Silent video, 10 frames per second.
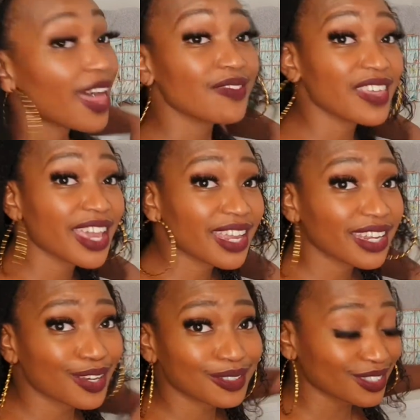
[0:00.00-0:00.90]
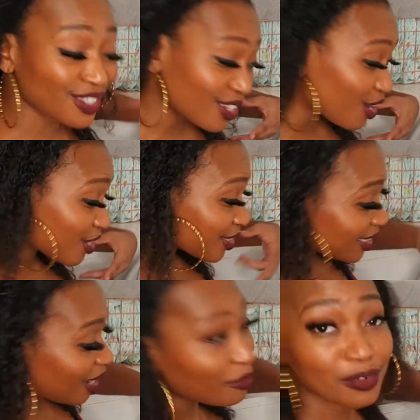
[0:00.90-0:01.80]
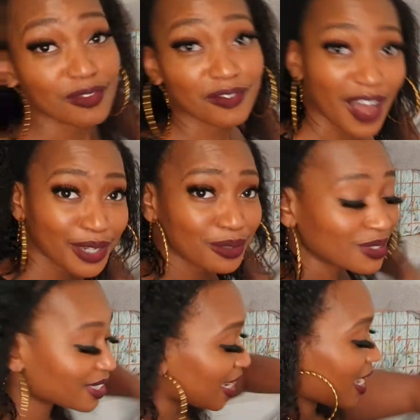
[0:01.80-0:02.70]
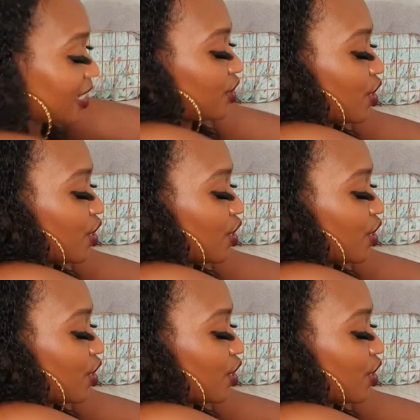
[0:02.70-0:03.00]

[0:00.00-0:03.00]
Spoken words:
and then it goes into the last and final stage.